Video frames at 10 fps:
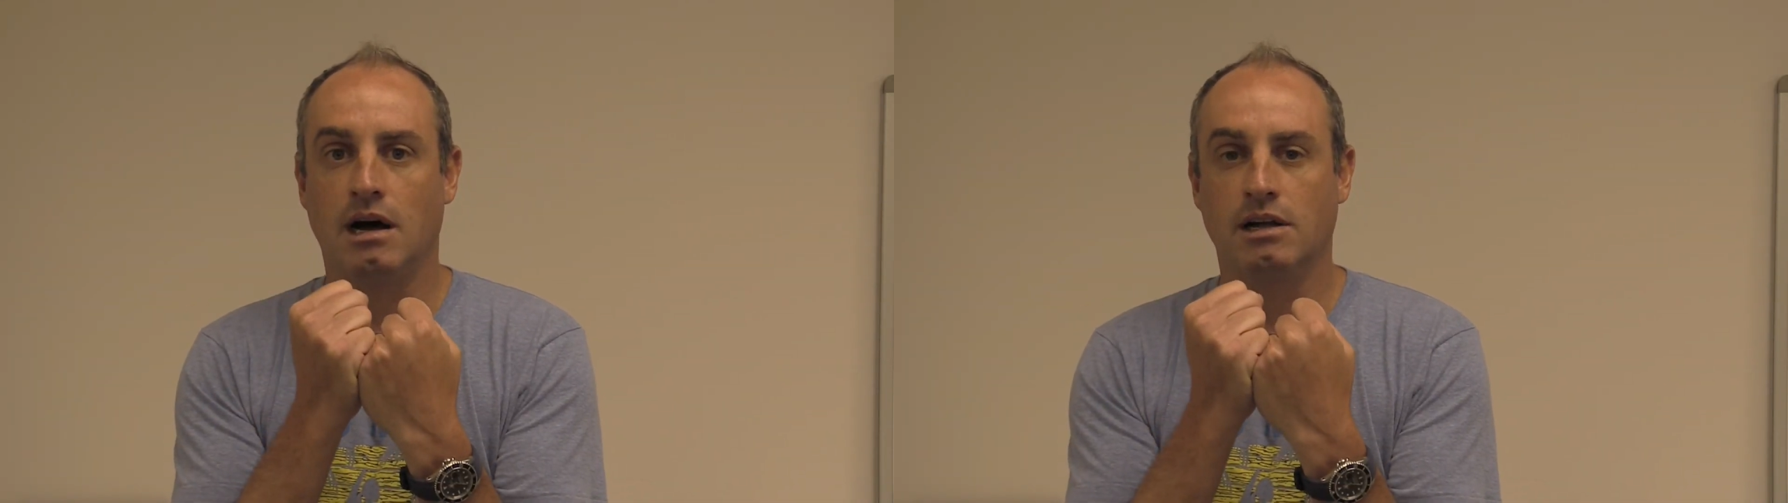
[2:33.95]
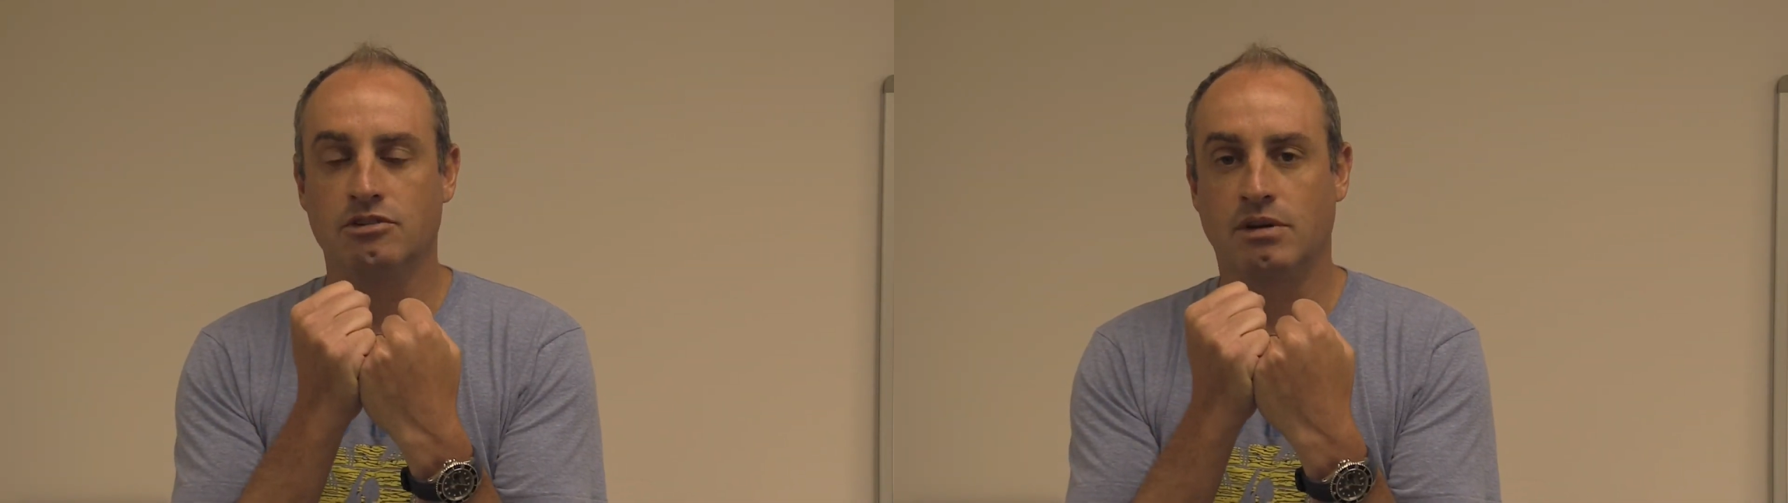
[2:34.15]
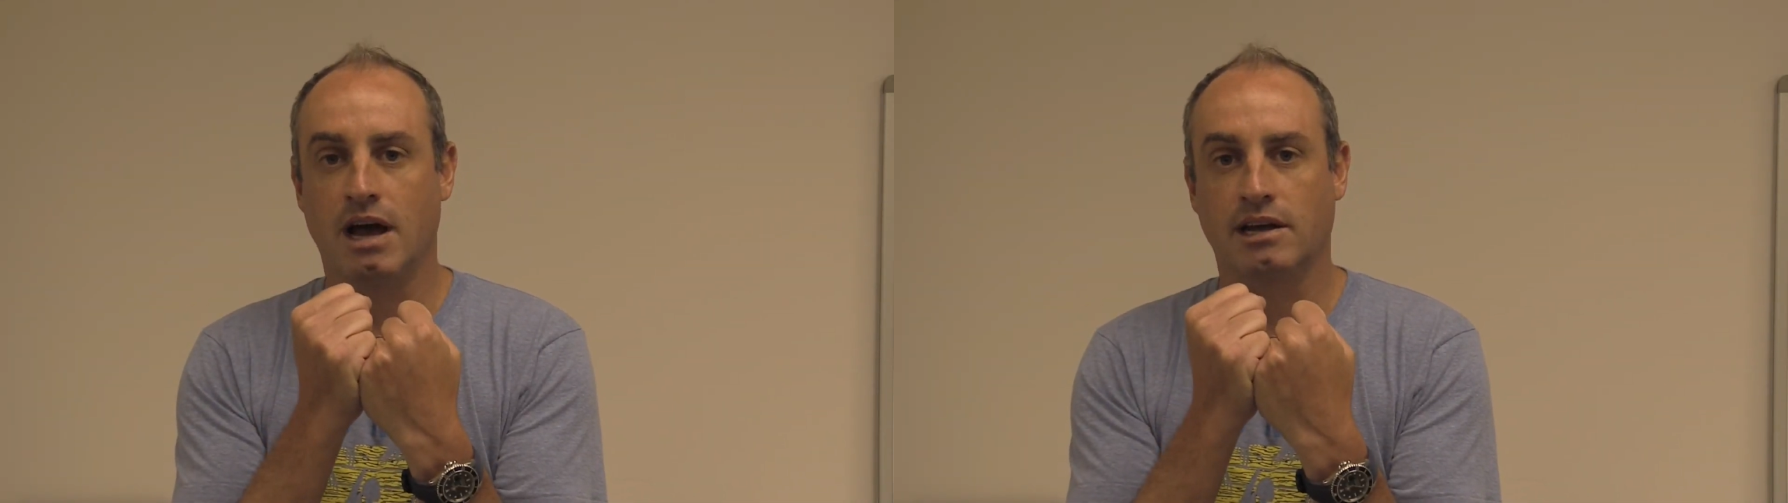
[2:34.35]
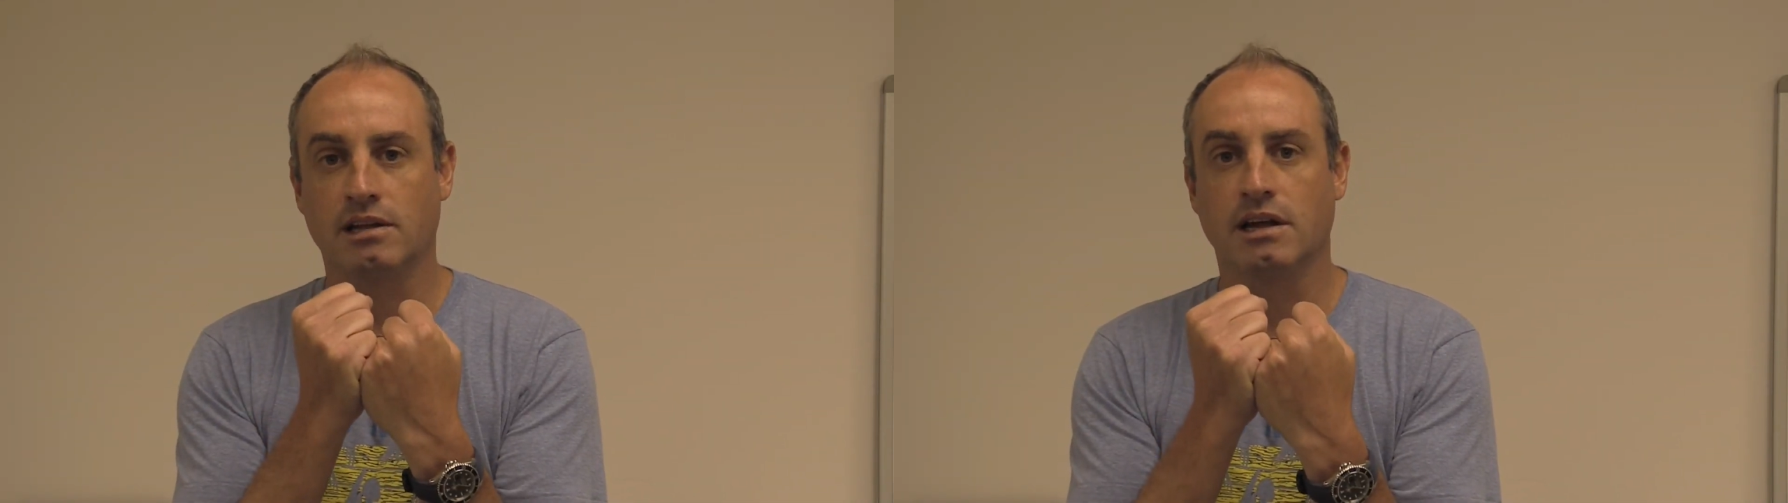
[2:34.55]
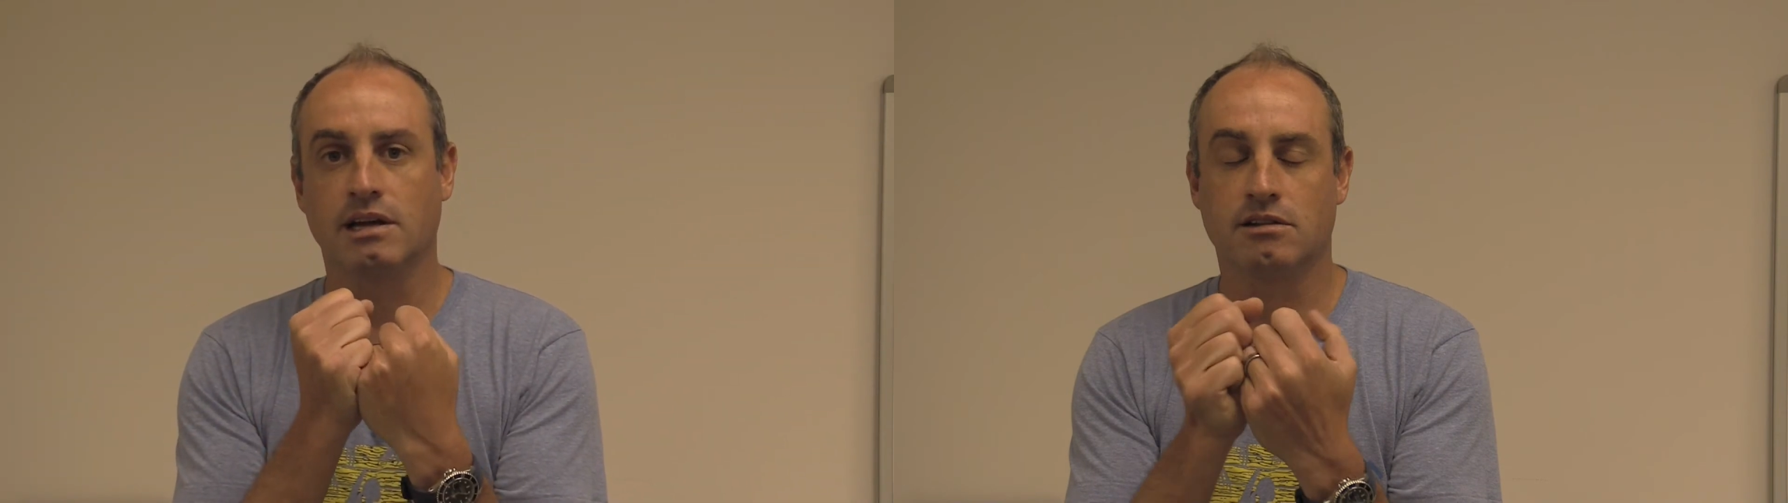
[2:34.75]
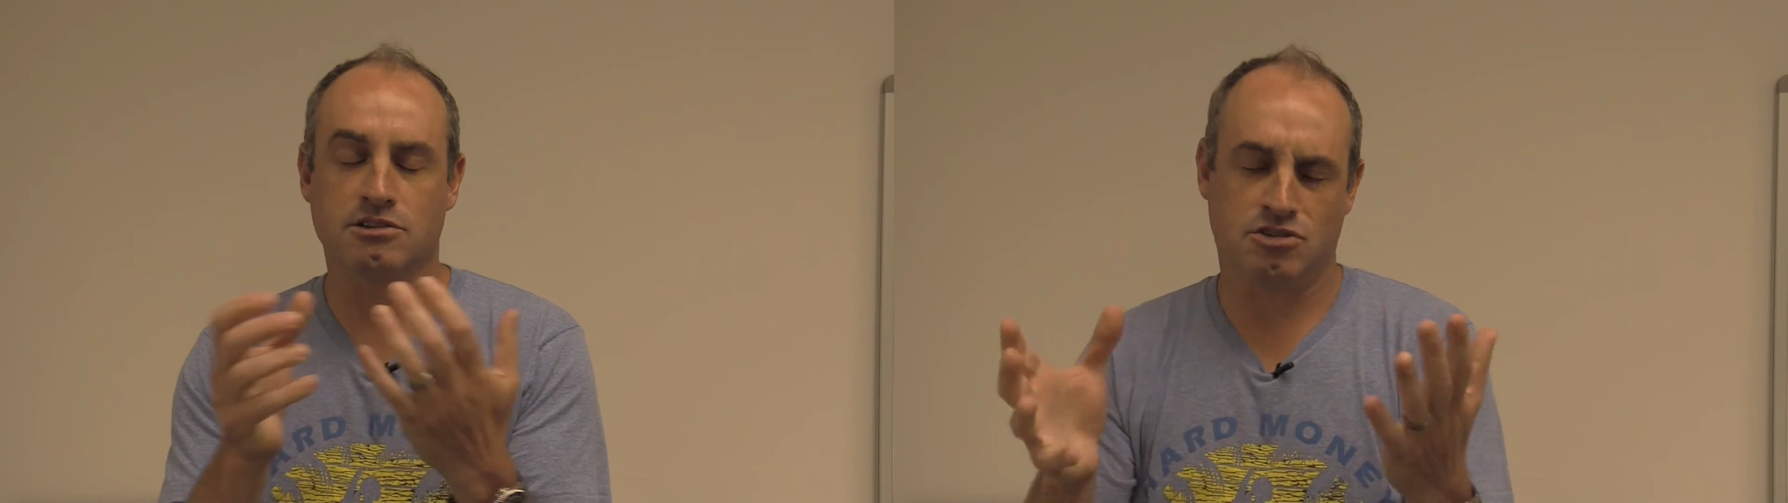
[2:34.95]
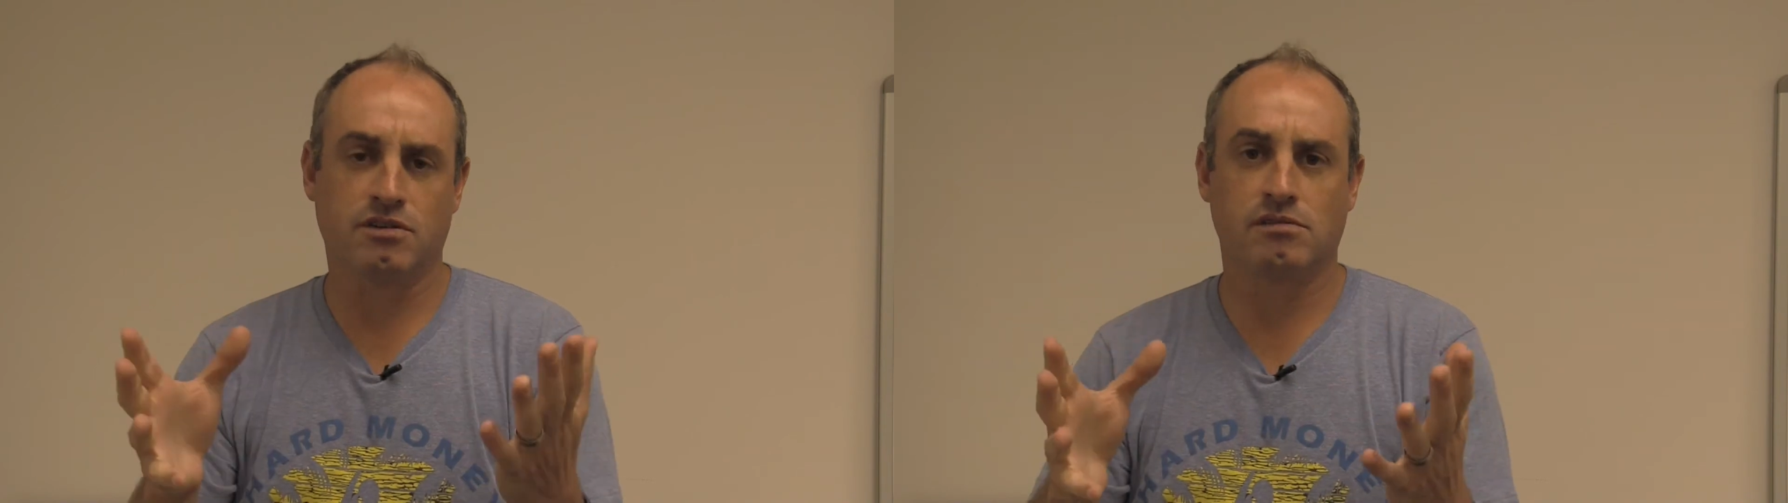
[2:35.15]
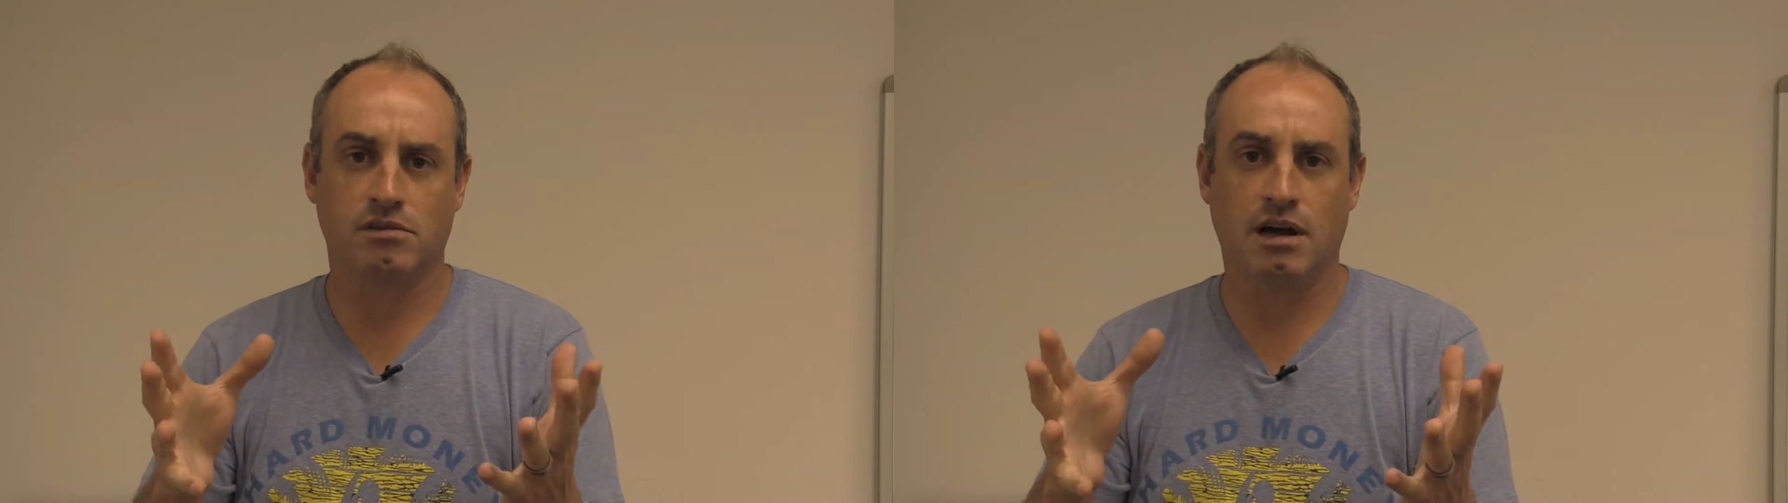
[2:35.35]
You calculate
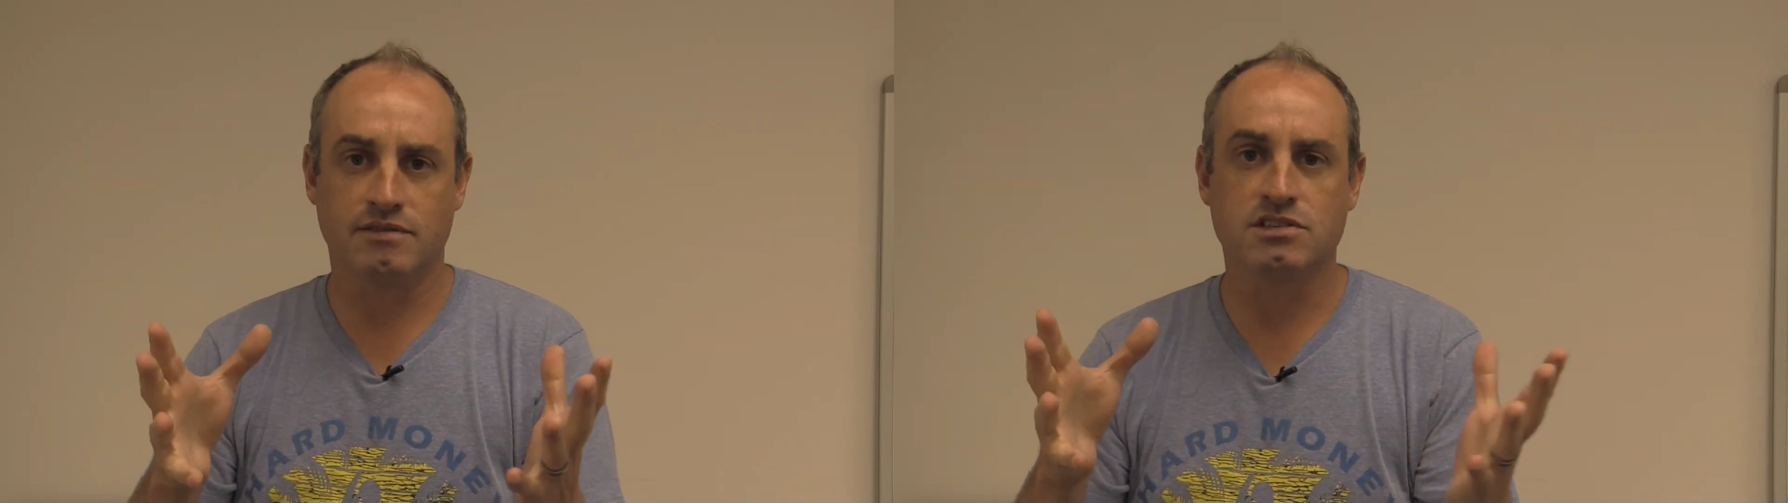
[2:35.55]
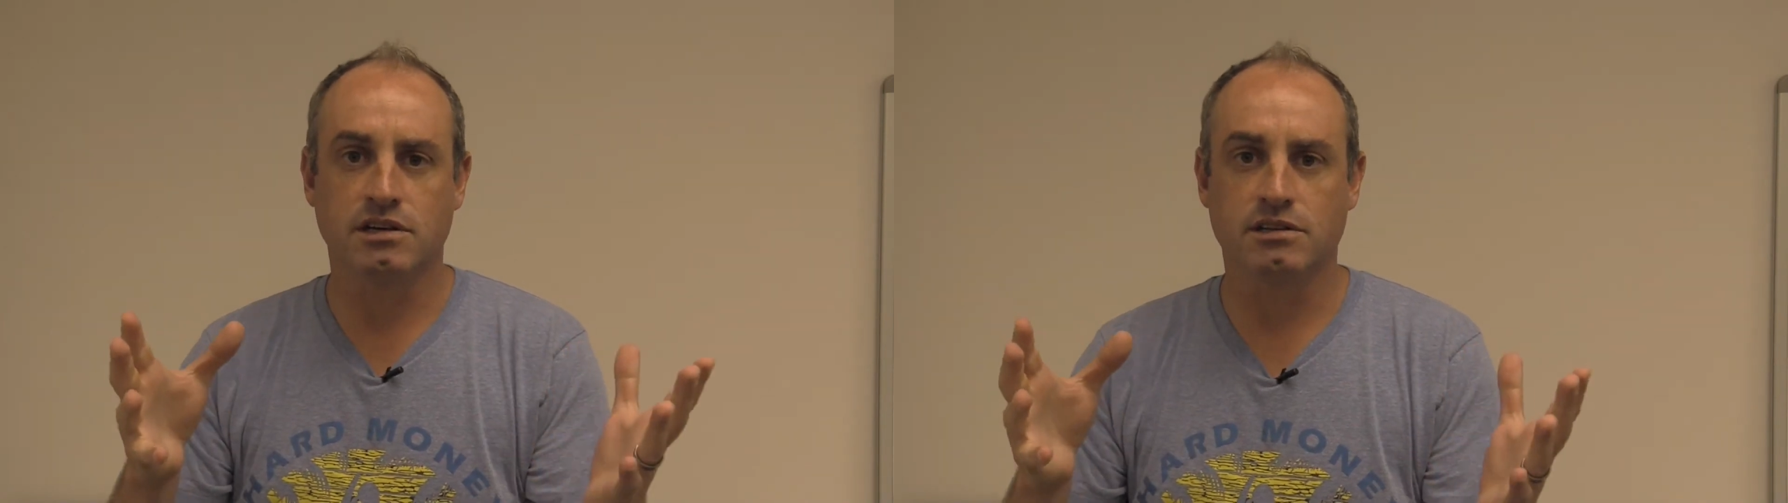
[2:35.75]
obviously